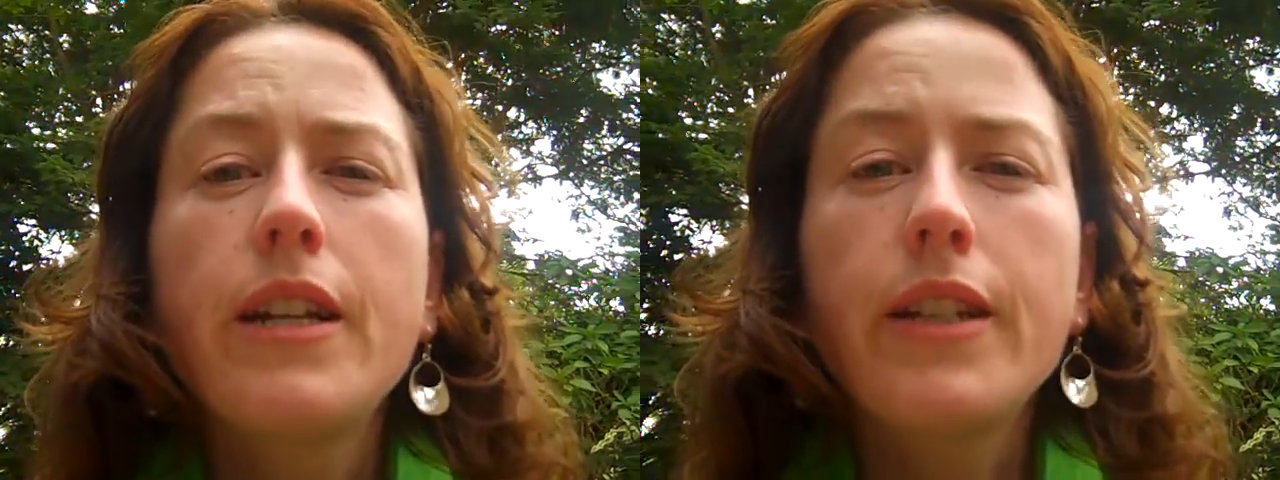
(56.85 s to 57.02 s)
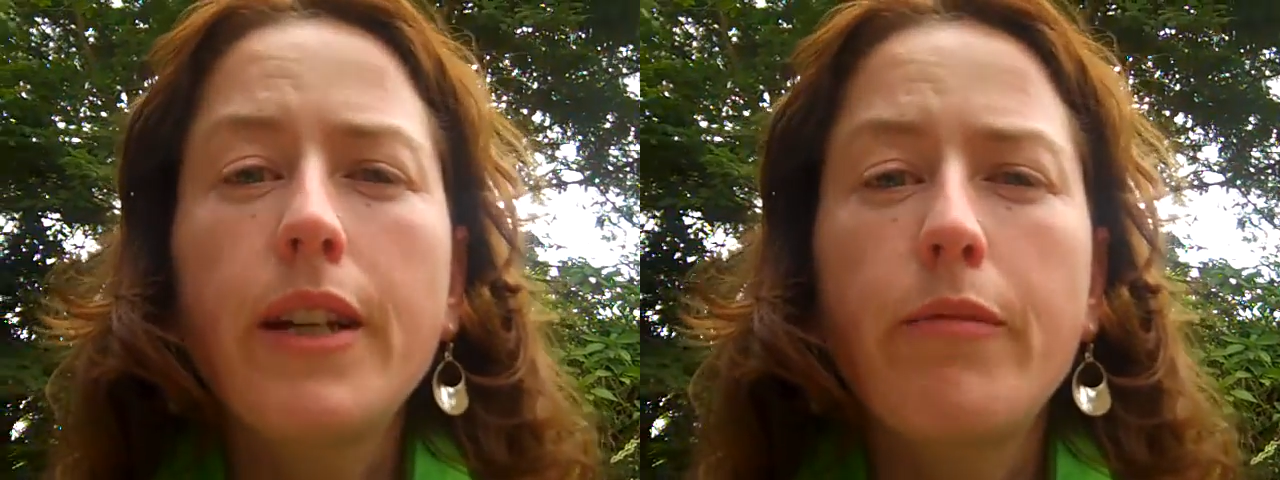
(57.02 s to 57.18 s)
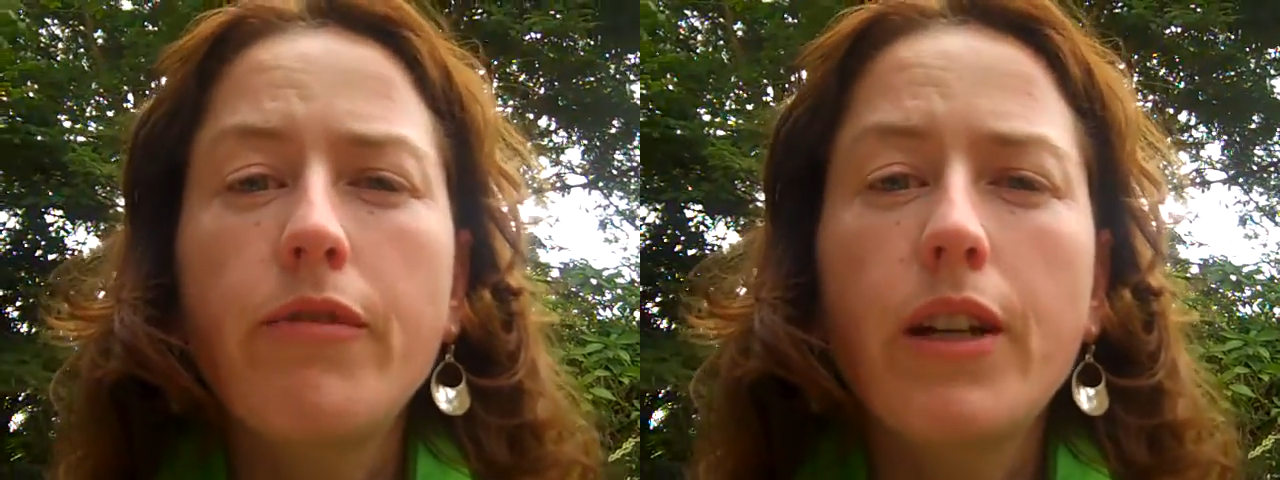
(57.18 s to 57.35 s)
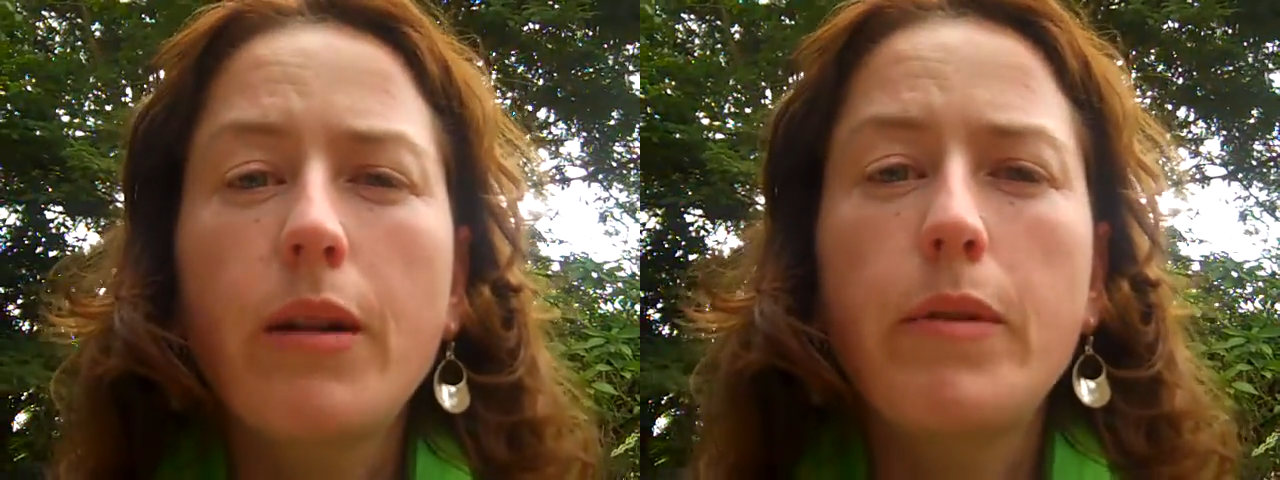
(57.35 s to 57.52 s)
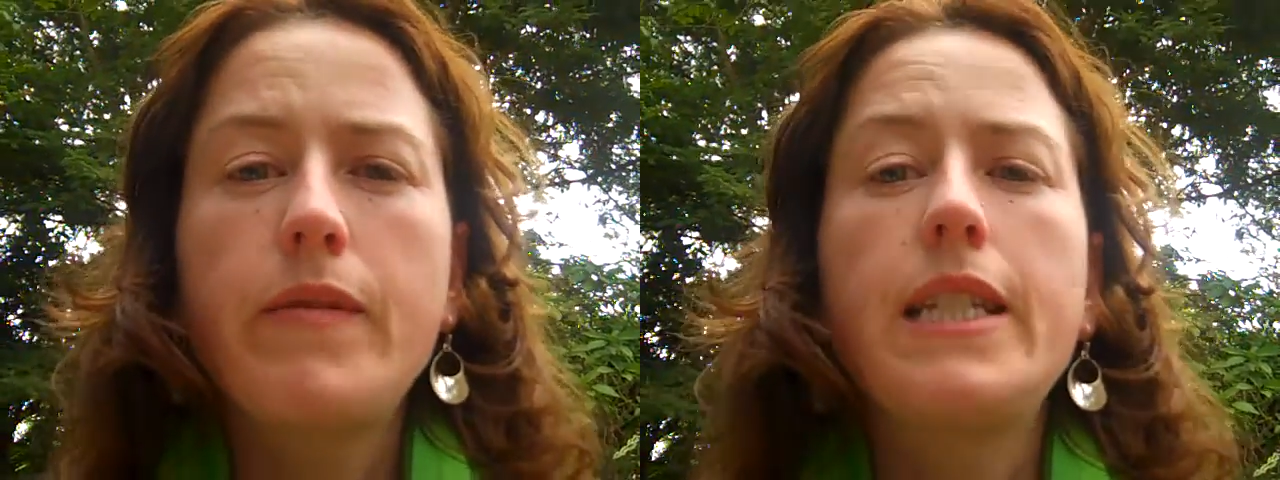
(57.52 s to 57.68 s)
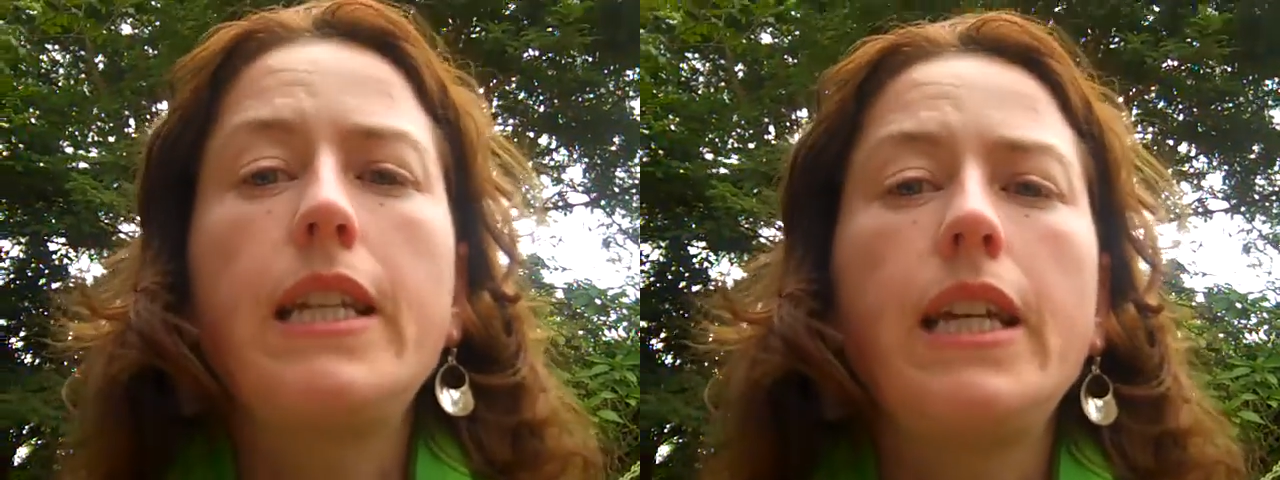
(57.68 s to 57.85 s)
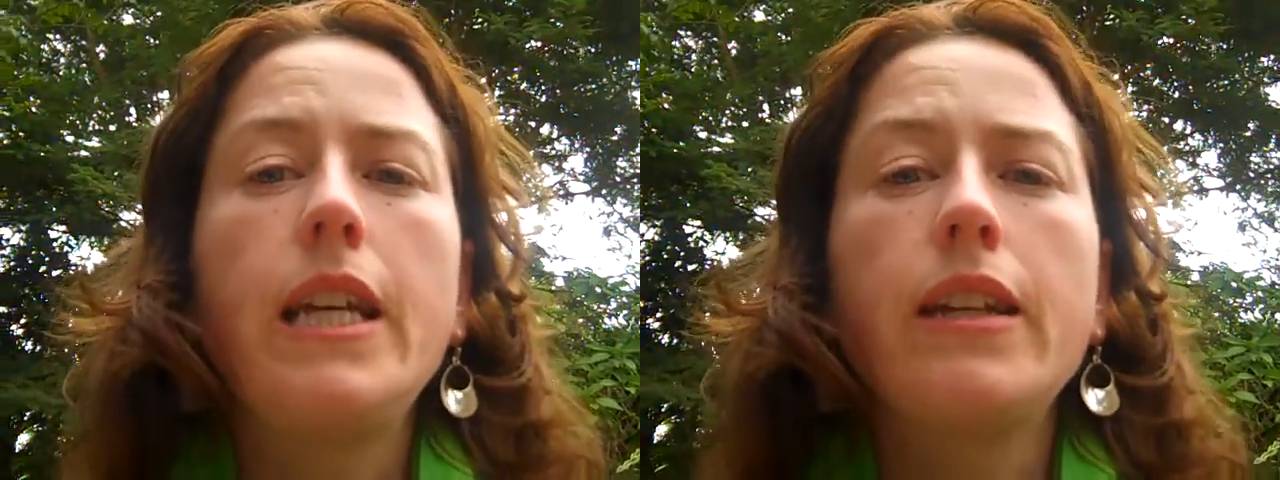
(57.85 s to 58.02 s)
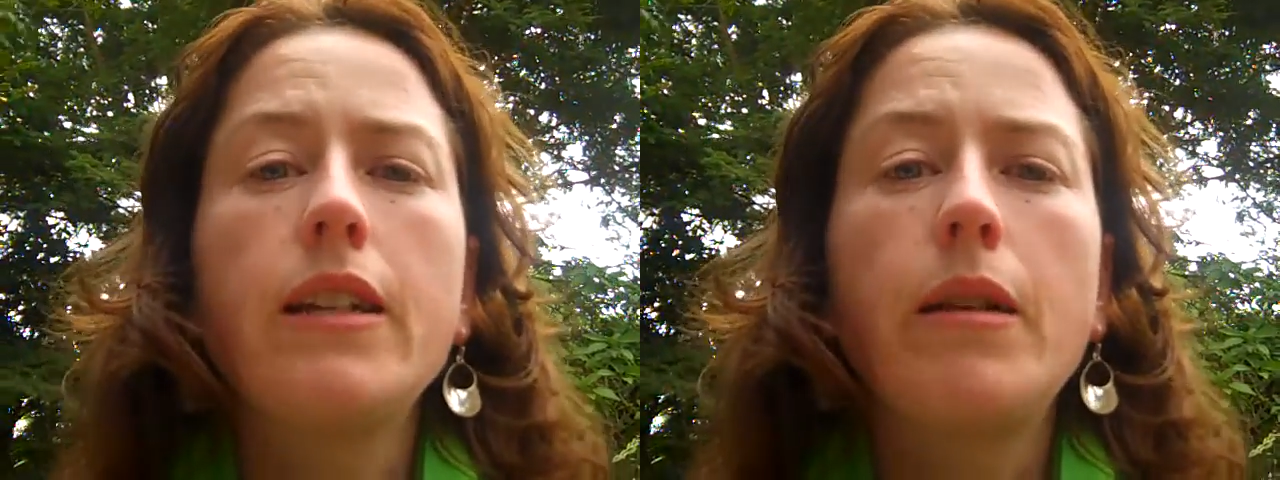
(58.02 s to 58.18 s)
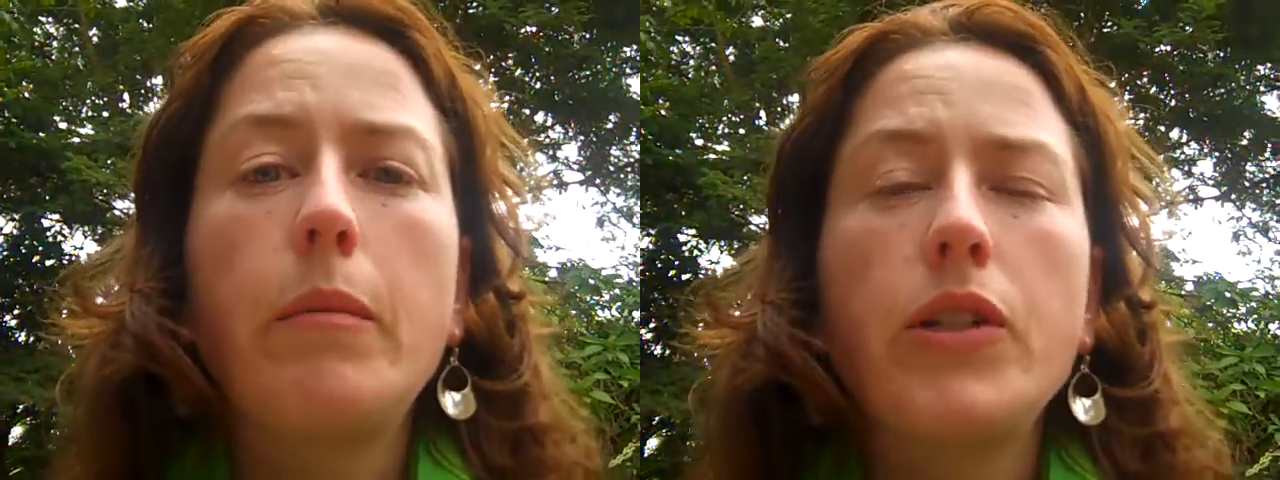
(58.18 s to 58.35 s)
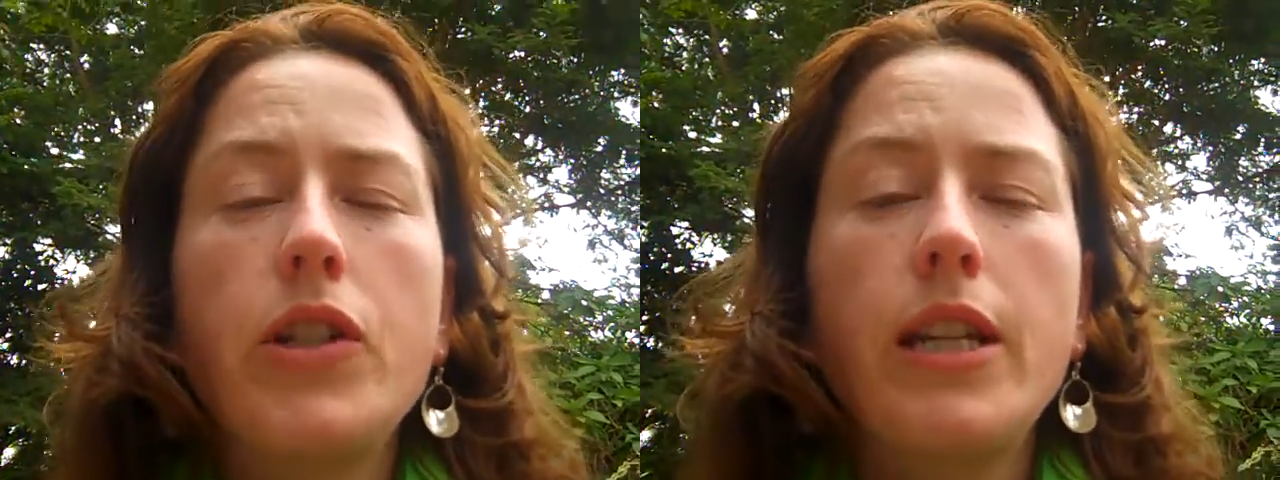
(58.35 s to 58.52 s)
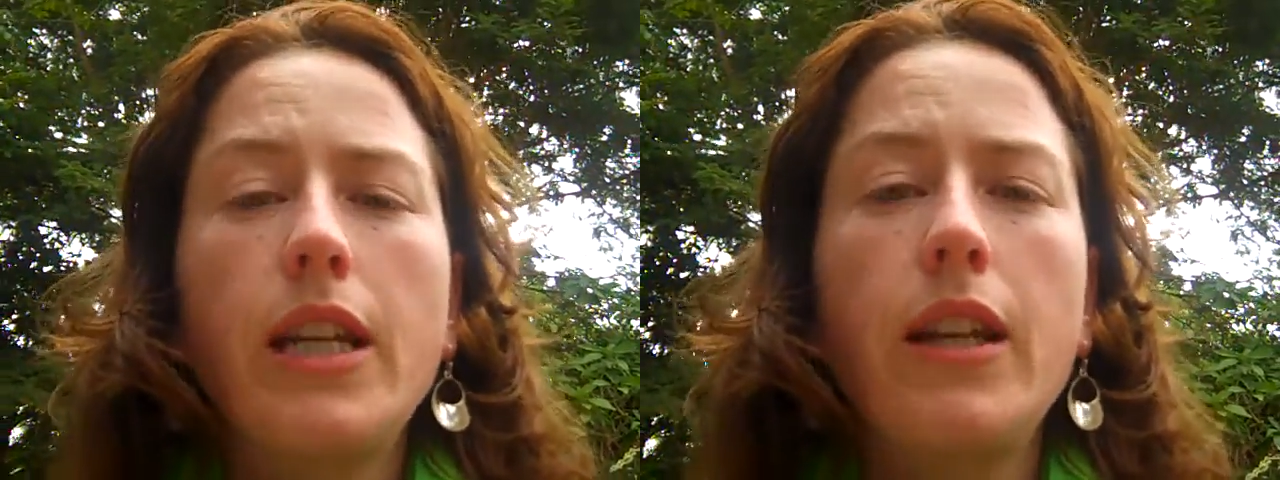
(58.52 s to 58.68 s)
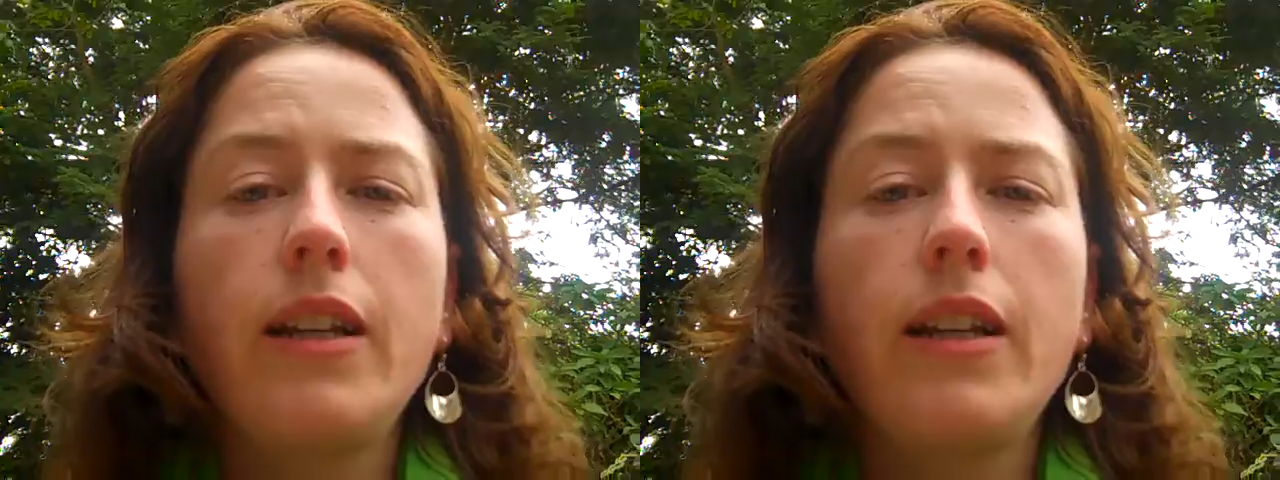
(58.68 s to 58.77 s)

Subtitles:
Time for a cup of tea, a much